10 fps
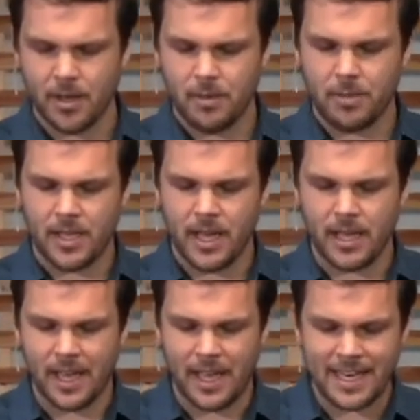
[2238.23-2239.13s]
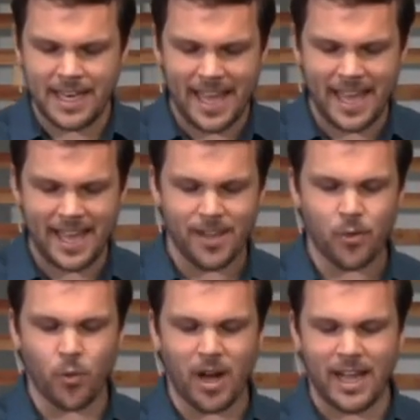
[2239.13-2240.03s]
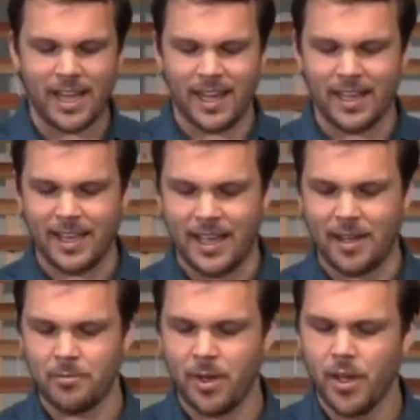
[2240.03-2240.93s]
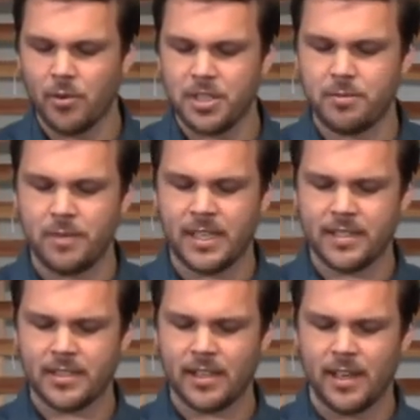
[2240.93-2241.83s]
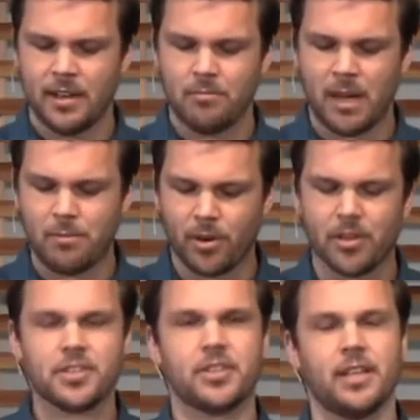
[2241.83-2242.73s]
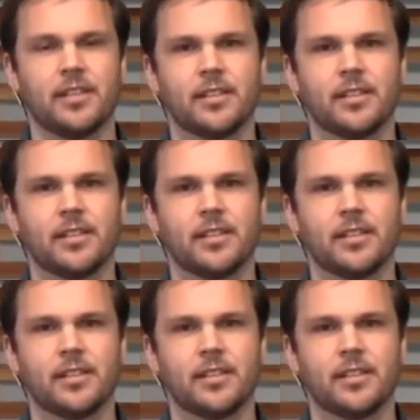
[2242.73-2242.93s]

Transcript: P A N A Y I M, which means my person,